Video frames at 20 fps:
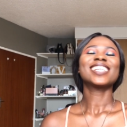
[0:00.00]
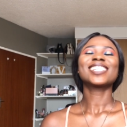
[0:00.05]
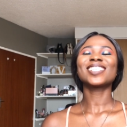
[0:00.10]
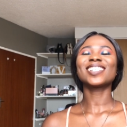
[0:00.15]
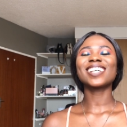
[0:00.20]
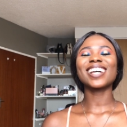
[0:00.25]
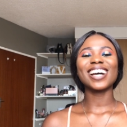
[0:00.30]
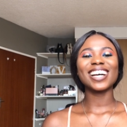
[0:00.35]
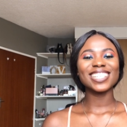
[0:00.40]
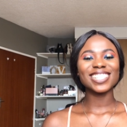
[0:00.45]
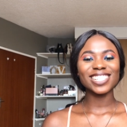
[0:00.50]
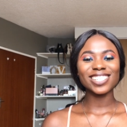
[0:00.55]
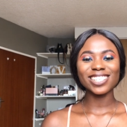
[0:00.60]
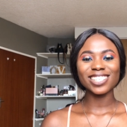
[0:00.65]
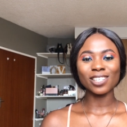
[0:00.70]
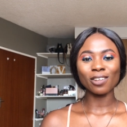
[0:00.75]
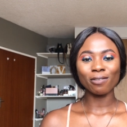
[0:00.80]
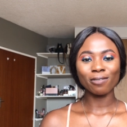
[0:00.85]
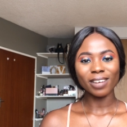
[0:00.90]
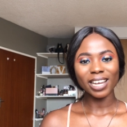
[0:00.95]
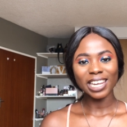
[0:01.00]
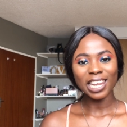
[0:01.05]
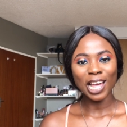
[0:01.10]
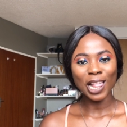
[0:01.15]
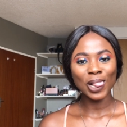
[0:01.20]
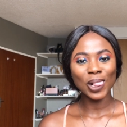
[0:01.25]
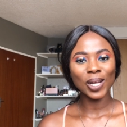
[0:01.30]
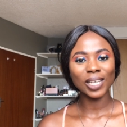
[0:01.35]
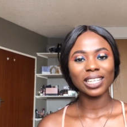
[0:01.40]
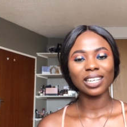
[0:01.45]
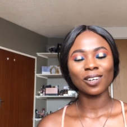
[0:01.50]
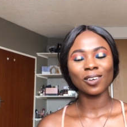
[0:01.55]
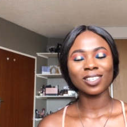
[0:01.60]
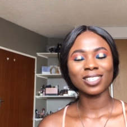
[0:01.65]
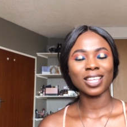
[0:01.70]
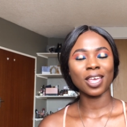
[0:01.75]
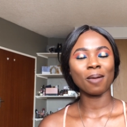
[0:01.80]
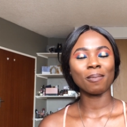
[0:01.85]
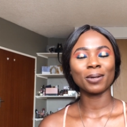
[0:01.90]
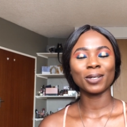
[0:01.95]
So guys, this is the final look that I
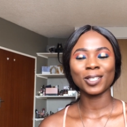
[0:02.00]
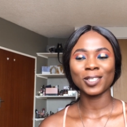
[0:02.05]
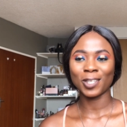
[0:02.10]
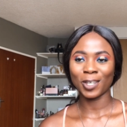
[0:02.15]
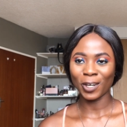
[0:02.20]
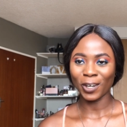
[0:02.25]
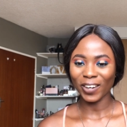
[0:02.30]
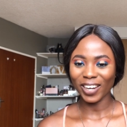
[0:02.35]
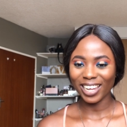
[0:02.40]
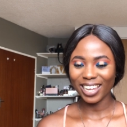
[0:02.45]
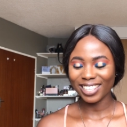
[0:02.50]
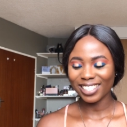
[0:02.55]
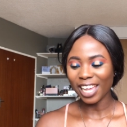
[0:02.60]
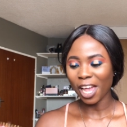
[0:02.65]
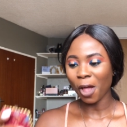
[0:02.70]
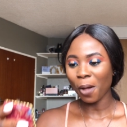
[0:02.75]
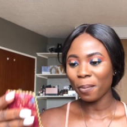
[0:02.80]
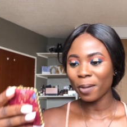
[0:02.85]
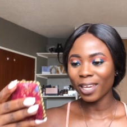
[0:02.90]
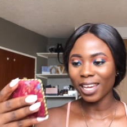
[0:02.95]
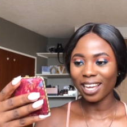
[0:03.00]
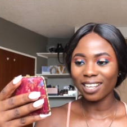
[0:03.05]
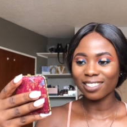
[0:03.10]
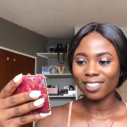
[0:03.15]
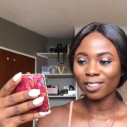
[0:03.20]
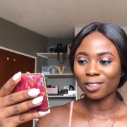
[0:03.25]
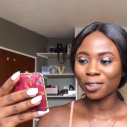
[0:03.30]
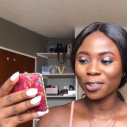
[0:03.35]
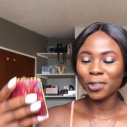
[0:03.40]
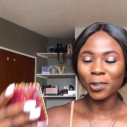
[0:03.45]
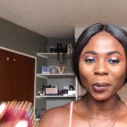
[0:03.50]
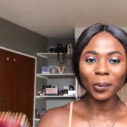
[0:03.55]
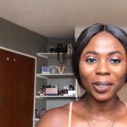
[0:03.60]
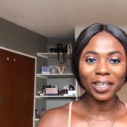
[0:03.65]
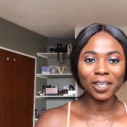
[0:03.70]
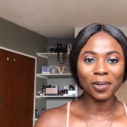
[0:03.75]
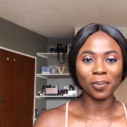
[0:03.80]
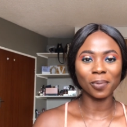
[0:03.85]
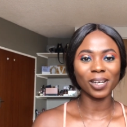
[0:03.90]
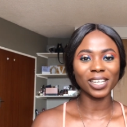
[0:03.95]
was able to create. I hope you guys
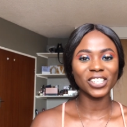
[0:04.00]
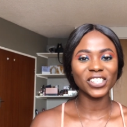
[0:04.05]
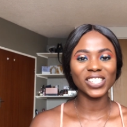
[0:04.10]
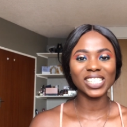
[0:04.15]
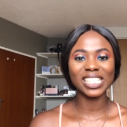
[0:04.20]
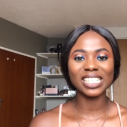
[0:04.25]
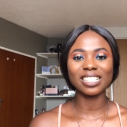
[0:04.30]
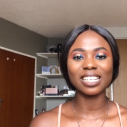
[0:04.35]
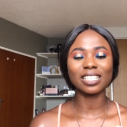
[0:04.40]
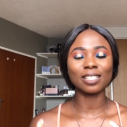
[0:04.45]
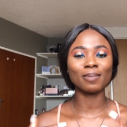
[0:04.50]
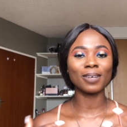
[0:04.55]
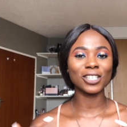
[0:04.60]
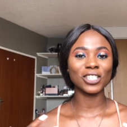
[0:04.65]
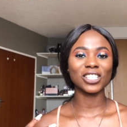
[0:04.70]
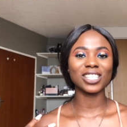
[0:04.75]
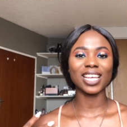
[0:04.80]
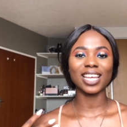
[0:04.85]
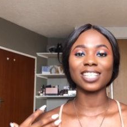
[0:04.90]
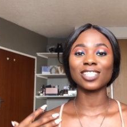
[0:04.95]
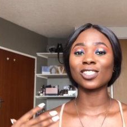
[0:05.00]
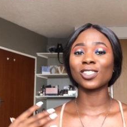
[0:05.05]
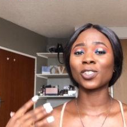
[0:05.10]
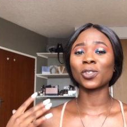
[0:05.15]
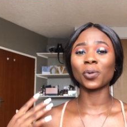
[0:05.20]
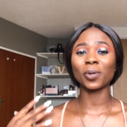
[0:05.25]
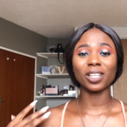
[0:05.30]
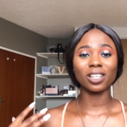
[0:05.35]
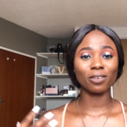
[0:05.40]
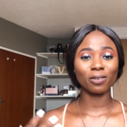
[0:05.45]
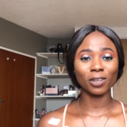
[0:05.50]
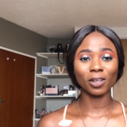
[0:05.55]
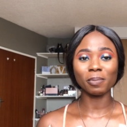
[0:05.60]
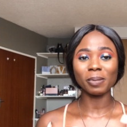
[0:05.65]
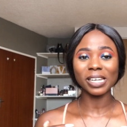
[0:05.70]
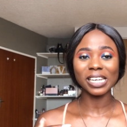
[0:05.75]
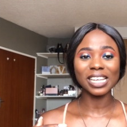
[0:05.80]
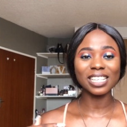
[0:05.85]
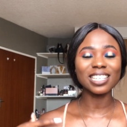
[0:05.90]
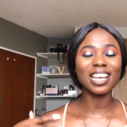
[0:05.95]
enjoyed watching this as much as I enjoyed
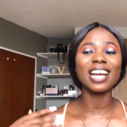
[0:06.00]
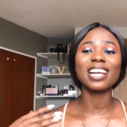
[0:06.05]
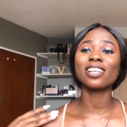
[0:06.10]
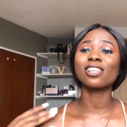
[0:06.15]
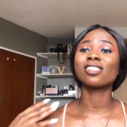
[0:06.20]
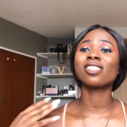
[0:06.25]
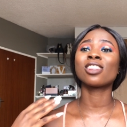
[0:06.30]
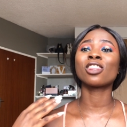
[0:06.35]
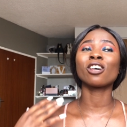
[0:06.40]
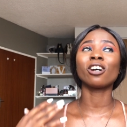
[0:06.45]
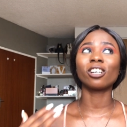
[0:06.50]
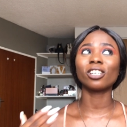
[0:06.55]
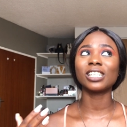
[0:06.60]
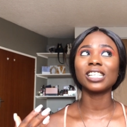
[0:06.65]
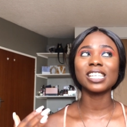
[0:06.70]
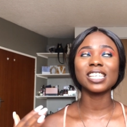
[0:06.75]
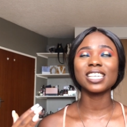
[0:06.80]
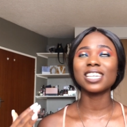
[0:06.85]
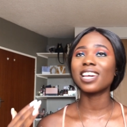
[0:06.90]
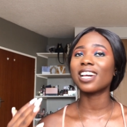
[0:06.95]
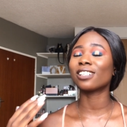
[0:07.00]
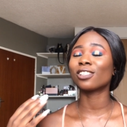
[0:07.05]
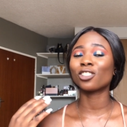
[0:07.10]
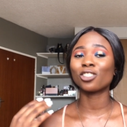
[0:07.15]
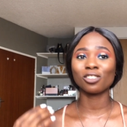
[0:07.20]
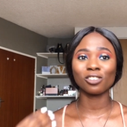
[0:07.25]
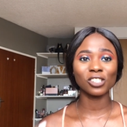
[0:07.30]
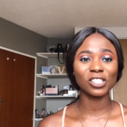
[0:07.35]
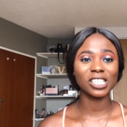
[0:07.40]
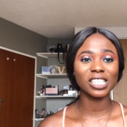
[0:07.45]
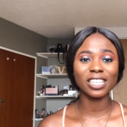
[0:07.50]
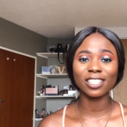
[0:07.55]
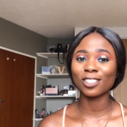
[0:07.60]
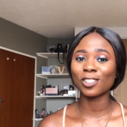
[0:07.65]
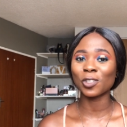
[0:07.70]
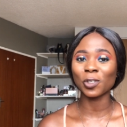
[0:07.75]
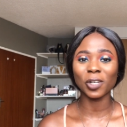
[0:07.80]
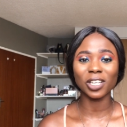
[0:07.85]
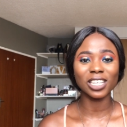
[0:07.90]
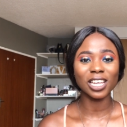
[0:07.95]
filming it. I thoroughly and truly
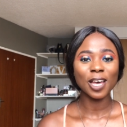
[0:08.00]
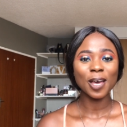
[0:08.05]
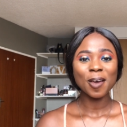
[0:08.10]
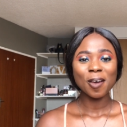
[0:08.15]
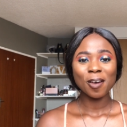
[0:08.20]
enjoyed